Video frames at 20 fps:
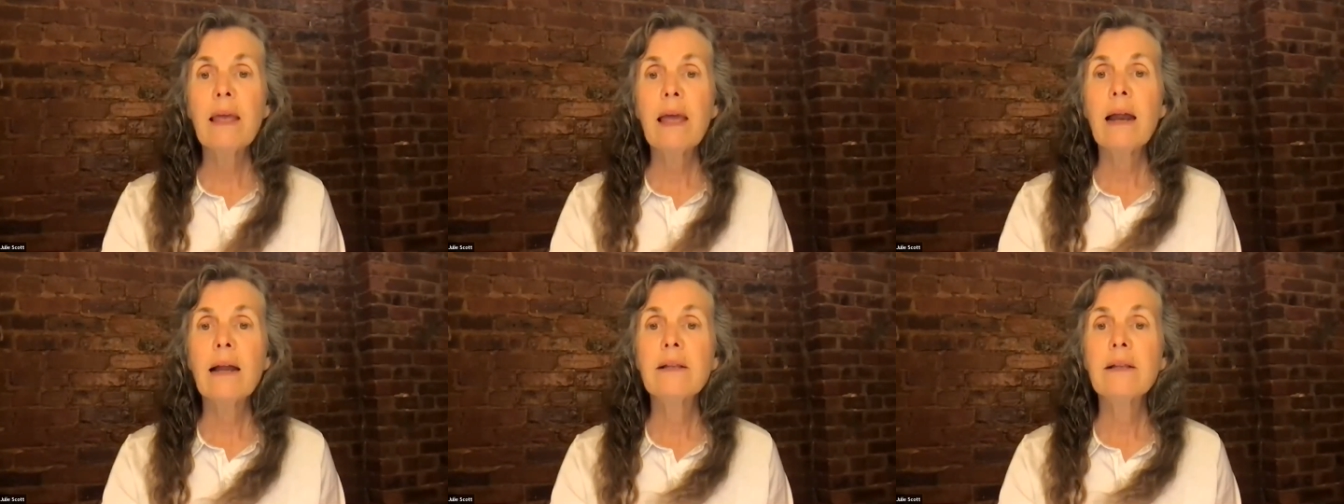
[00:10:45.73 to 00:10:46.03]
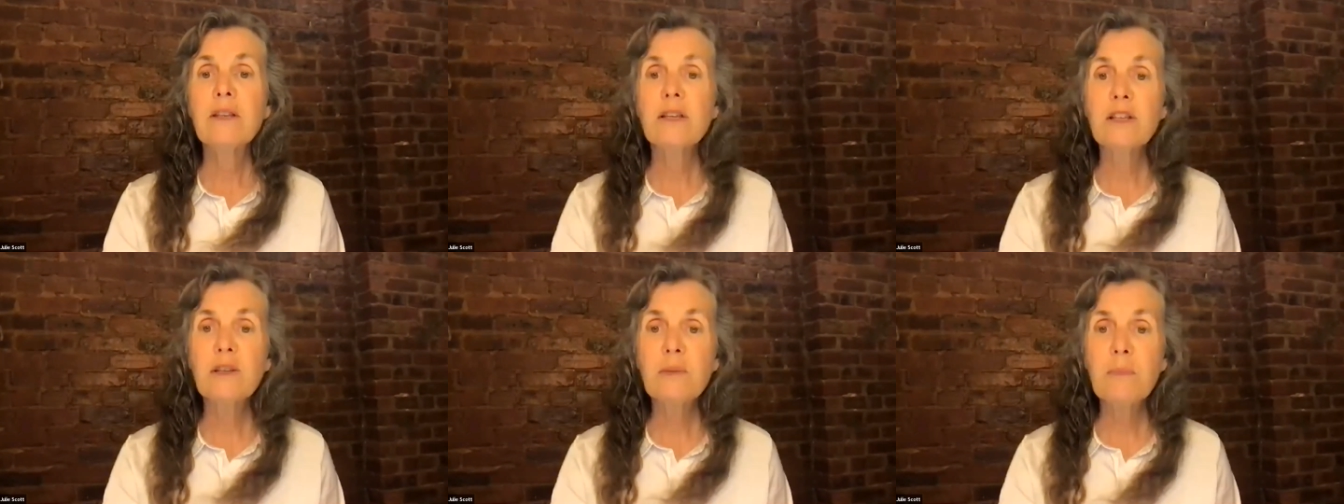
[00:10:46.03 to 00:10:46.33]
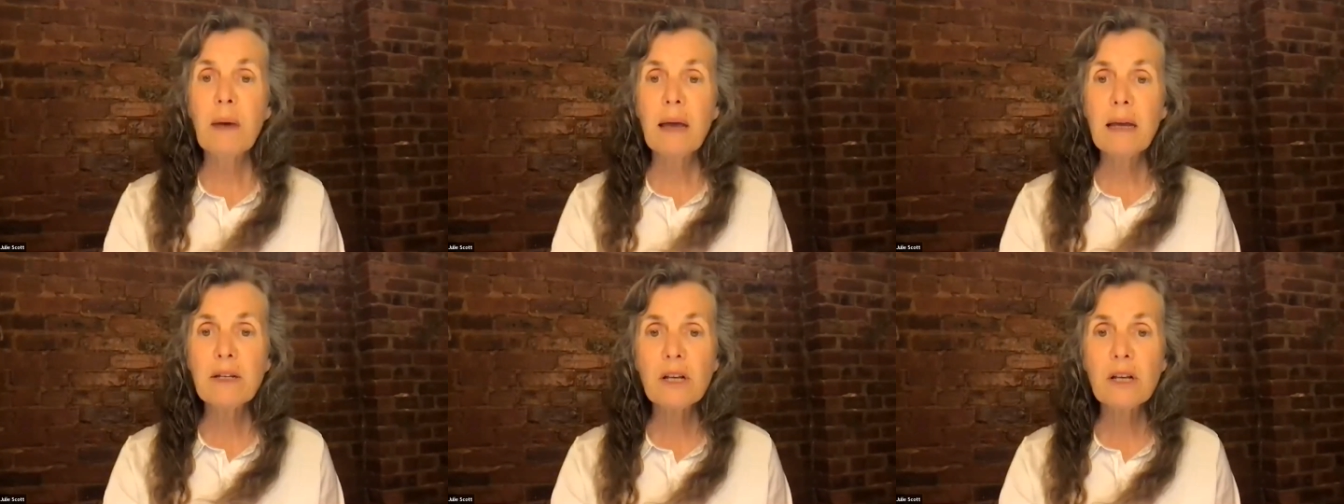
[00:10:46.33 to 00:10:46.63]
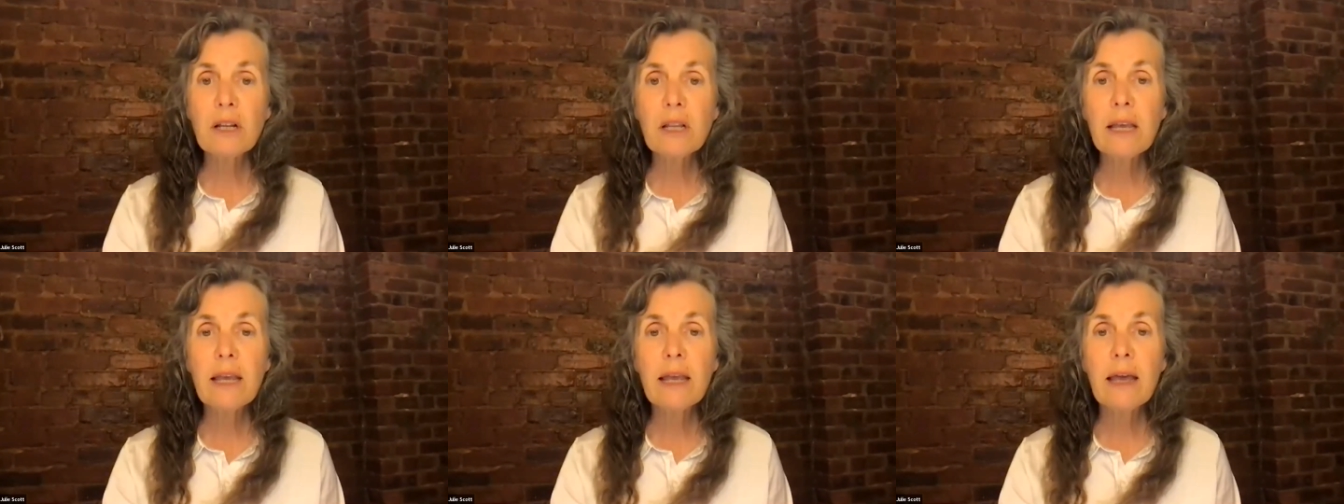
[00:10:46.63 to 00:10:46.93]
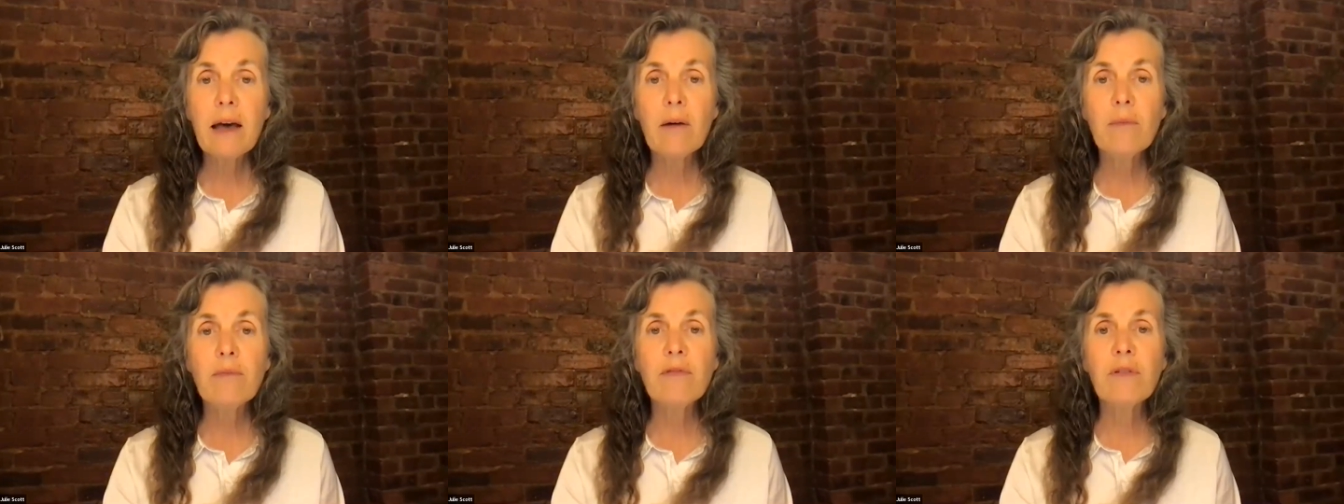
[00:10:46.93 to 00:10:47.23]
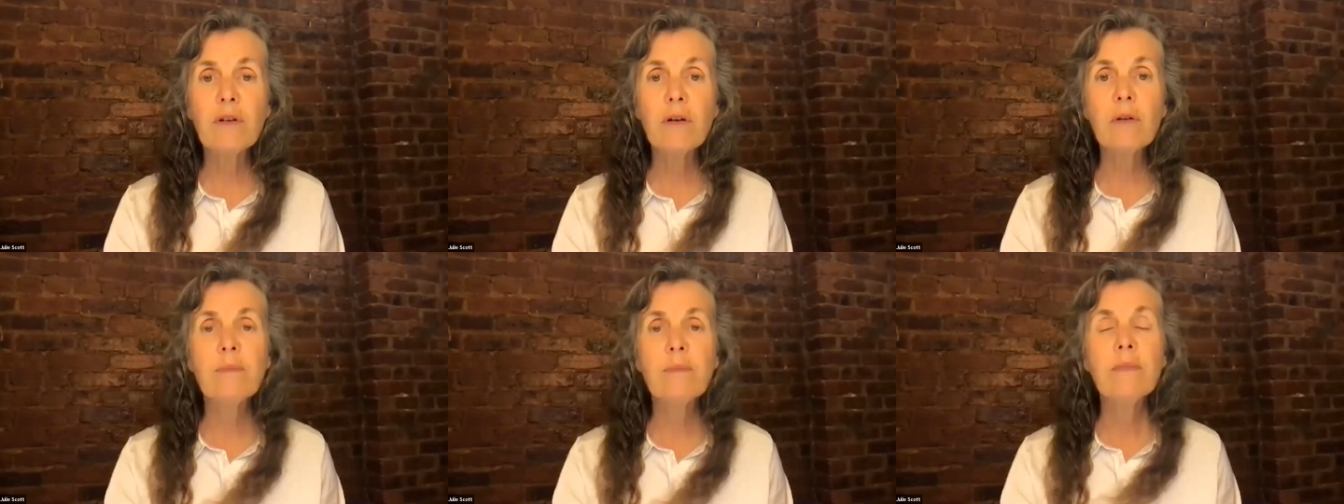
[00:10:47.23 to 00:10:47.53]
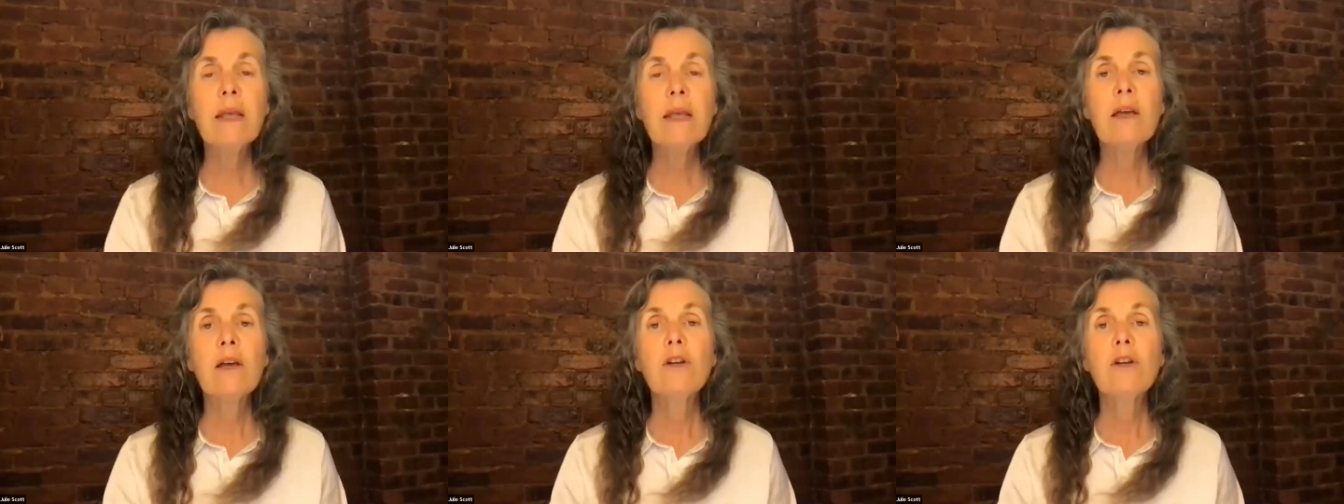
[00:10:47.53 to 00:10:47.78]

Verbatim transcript: And it's especially helpful